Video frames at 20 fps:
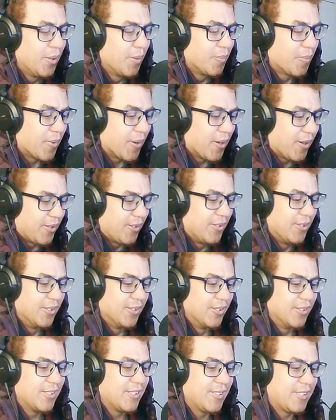
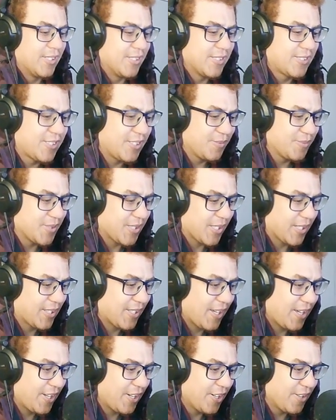Bro, this seems like the
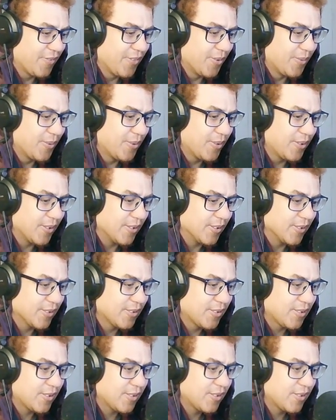end of the world.